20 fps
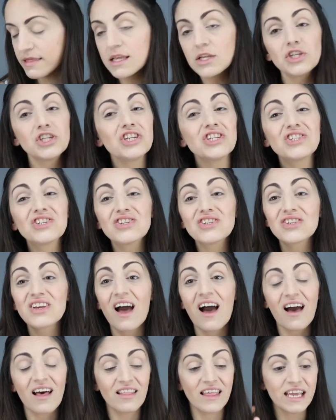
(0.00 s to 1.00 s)
And then she's just
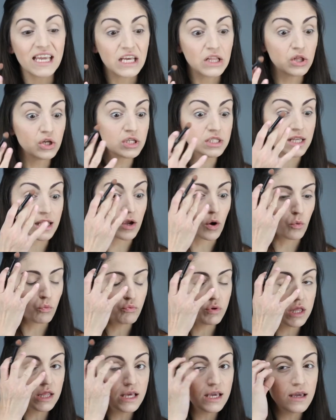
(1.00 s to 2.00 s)
got like, it looks like a
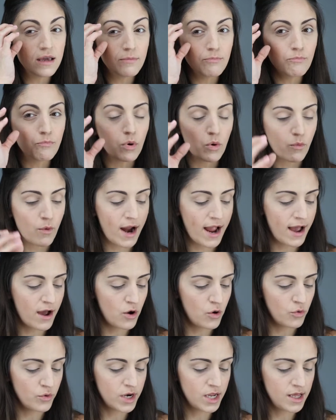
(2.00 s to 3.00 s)
really
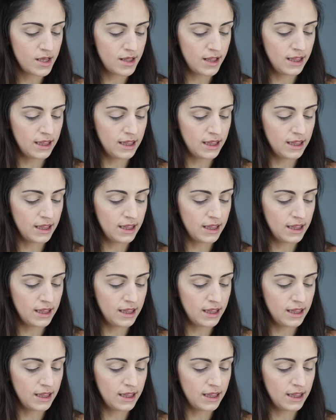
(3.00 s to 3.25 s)
brown